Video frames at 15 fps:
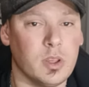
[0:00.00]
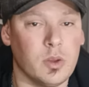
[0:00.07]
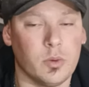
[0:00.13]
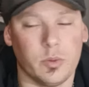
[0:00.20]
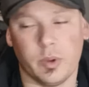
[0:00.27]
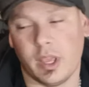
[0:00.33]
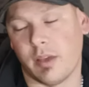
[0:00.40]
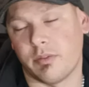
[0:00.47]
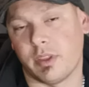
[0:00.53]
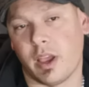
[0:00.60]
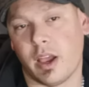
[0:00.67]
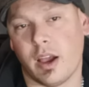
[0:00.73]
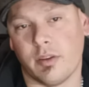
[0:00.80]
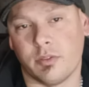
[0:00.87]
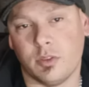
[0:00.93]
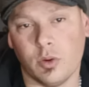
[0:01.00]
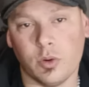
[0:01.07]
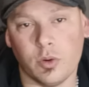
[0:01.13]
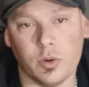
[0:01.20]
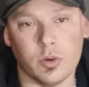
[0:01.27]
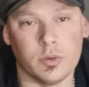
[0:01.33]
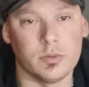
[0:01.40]
We have to half
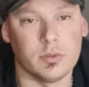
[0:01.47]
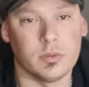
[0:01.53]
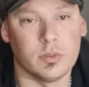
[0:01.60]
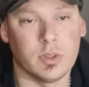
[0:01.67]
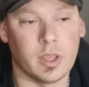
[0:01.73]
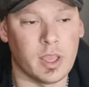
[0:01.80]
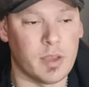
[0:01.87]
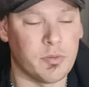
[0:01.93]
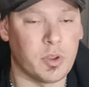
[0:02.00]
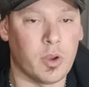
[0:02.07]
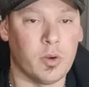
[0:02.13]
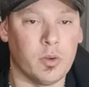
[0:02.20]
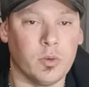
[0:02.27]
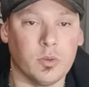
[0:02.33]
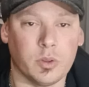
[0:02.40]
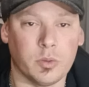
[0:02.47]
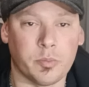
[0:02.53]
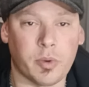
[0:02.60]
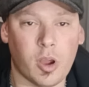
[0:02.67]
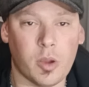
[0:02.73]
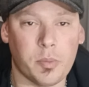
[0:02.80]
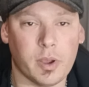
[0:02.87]
door they have go at all the
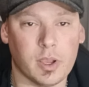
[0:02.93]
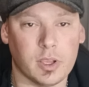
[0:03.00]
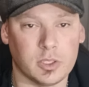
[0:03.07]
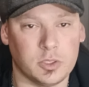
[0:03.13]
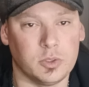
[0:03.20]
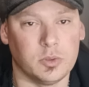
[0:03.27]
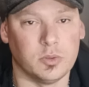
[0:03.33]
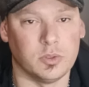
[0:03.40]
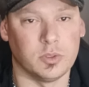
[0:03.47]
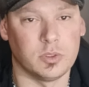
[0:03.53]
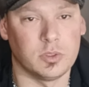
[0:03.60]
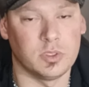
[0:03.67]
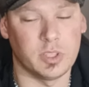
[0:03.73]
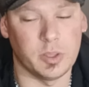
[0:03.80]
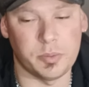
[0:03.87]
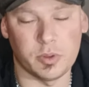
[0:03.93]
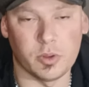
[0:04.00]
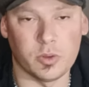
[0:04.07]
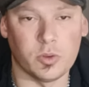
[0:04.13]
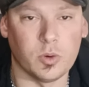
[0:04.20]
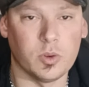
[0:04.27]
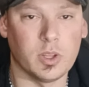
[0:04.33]
bypass tools, slipping the
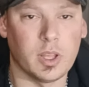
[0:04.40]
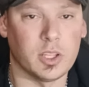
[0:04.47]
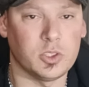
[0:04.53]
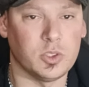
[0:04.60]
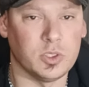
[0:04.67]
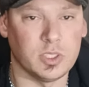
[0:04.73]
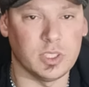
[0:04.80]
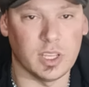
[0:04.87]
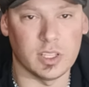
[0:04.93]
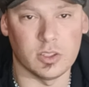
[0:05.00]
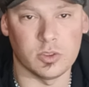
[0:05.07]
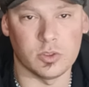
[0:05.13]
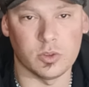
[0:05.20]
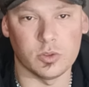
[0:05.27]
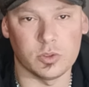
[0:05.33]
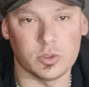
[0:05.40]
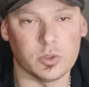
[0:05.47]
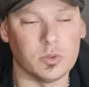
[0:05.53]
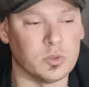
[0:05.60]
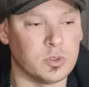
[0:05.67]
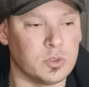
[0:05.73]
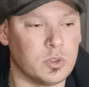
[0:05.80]
door latch, using under door
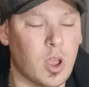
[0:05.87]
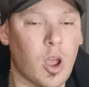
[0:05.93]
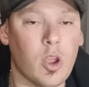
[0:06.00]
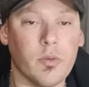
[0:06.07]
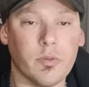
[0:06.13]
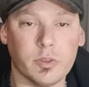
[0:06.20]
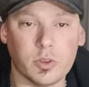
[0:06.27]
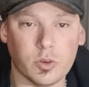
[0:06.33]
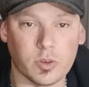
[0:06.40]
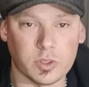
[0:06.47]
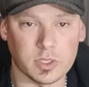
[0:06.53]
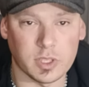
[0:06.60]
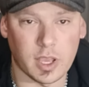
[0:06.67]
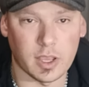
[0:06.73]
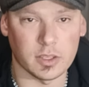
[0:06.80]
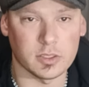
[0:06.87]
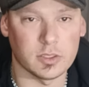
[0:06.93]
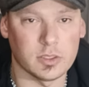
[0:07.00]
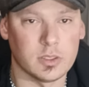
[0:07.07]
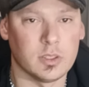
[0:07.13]
tools, over door attacks,